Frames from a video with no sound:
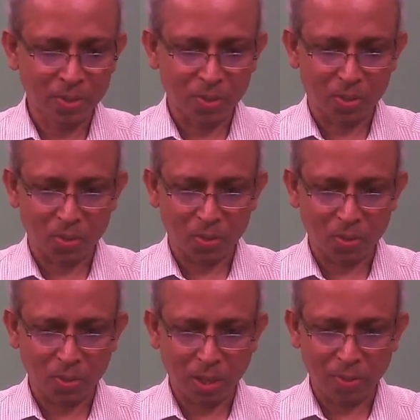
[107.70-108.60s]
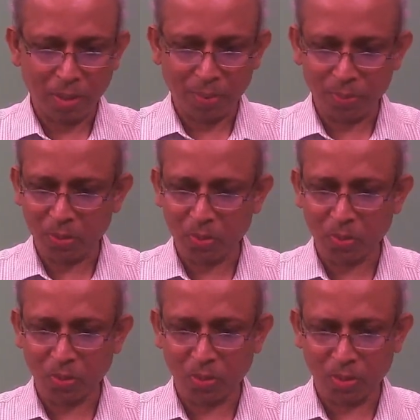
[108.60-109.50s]
So I'll be happy
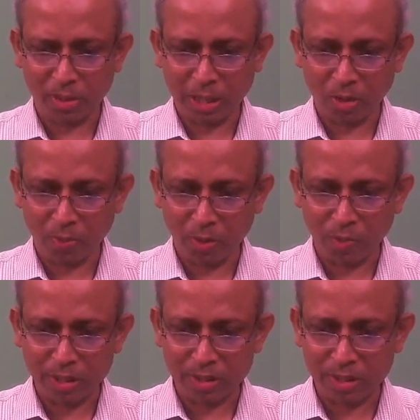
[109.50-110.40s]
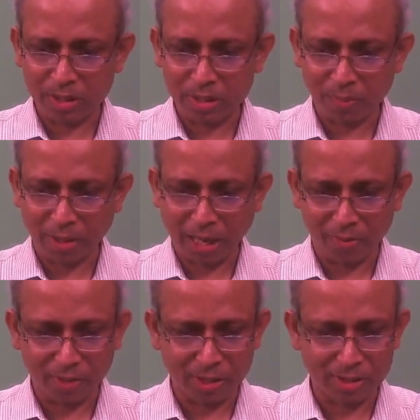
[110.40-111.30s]
to take up your questions, some
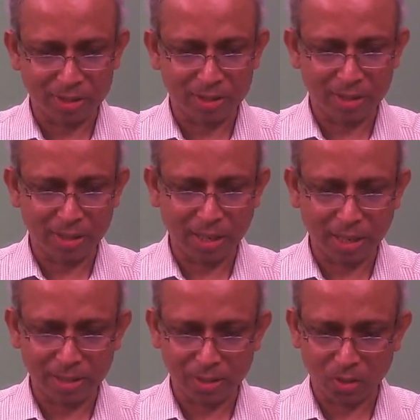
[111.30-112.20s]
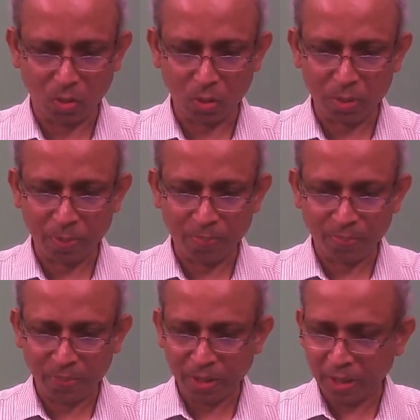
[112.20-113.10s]
clarification regarding this course.
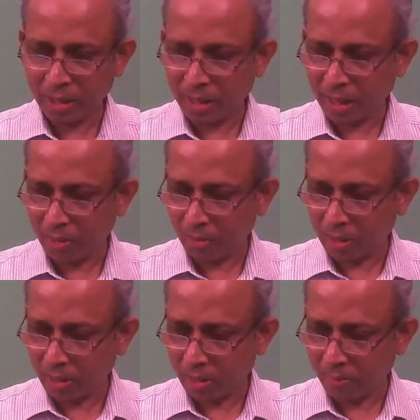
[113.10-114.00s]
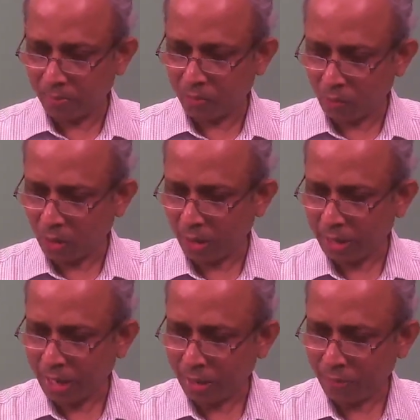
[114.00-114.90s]
Now, we
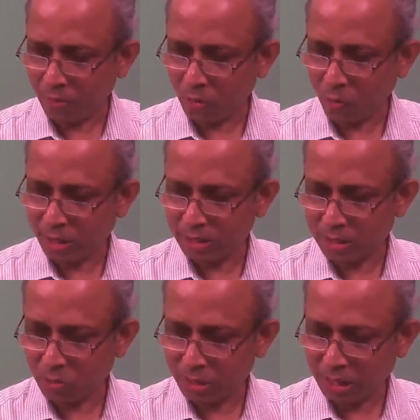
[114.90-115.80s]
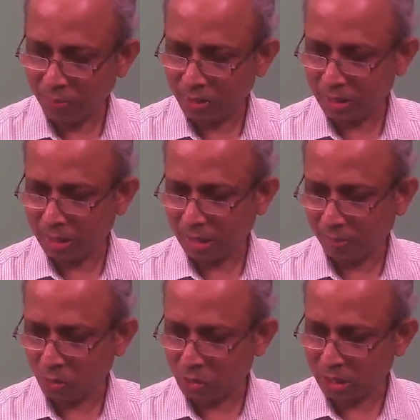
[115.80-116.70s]
already have a few questions which have been
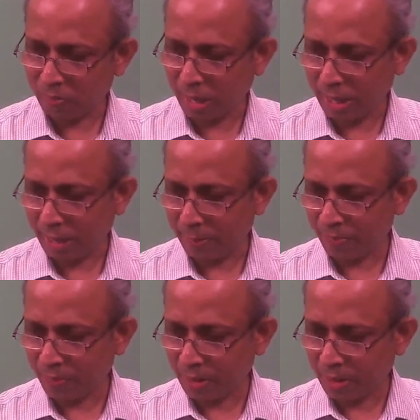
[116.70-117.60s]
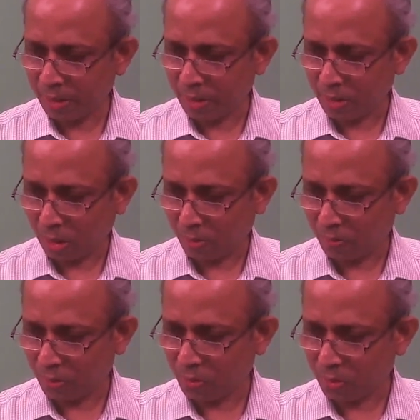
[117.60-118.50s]
posted by some
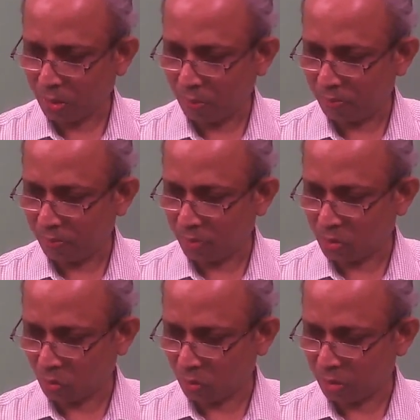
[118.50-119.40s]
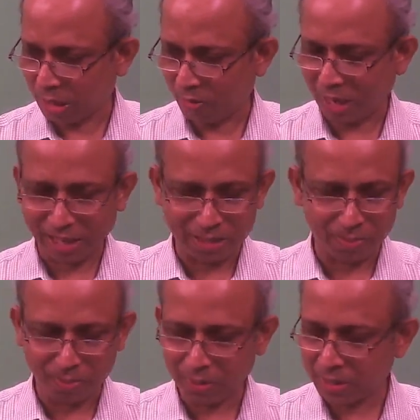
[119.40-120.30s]
of you, some students and faculty
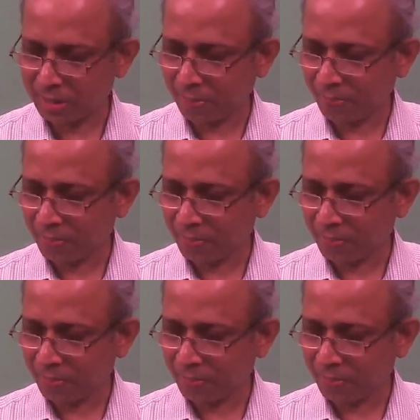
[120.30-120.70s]
members.